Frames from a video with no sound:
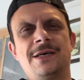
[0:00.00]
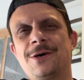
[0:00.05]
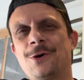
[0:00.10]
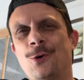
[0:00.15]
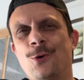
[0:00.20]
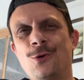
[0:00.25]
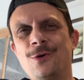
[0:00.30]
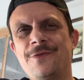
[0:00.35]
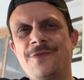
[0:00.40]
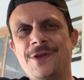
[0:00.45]

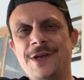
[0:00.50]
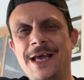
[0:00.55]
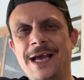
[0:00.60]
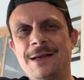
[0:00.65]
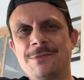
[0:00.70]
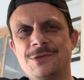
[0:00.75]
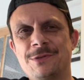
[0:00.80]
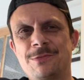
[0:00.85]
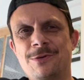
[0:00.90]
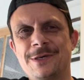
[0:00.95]
All of the
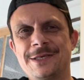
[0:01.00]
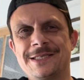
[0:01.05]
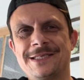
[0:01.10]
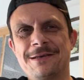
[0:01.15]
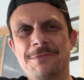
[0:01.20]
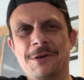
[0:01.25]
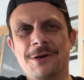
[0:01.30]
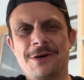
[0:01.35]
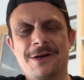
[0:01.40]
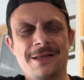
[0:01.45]
names are pretty
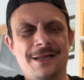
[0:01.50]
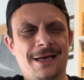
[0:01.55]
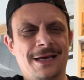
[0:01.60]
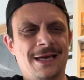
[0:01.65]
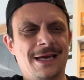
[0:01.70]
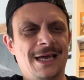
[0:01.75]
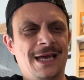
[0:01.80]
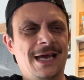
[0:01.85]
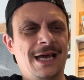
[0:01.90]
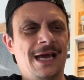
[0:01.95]
similar, aren't
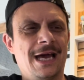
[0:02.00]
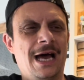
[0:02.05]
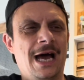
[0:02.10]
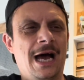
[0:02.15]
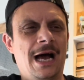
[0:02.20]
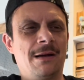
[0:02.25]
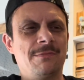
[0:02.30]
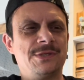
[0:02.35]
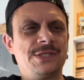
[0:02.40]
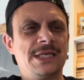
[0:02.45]

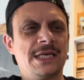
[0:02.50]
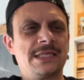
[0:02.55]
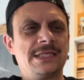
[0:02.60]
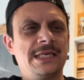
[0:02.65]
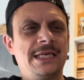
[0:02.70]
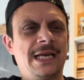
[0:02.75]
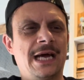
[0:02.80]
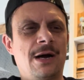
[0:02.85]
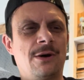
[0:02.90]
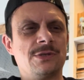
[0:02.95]
they?
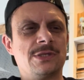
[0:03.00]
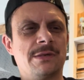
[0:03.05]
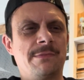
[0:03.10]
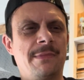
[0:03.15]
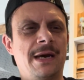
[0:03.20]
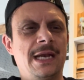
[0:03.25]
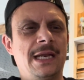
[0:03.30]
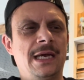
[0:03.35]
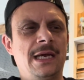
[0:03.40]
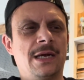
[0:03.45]
16 hours that
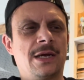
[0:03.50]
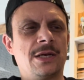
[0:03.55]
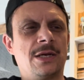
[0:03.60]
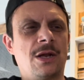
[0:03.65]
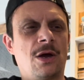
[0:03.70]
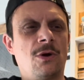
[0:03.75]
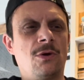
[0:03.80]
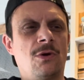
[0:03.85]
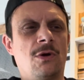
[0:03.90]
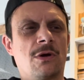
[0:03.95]
meant he could no
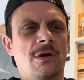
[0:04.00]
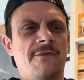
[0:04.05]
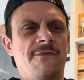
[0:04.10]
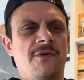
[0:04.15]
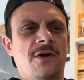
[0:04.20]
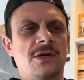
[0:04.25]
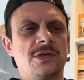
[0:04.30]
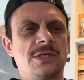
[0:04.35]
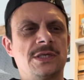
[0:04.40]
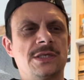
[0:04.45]
longer
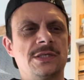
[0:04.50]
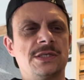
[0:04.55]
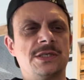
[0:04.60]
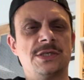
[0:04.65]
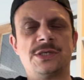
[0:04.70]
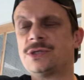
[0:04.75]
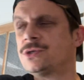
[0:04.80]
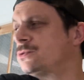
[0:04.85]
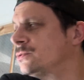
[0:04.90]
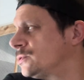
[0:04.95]
function as an
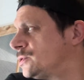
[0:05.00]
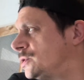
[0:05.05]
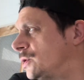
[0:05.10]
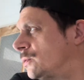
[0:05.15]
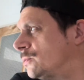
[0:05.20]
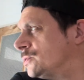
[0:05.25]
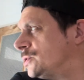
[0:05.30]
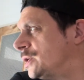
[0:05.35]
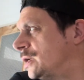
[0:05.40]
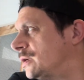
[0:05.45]
assault
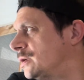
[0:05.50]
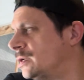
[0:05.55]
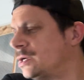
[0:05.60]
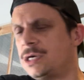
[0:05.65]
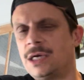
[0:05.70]
soldier.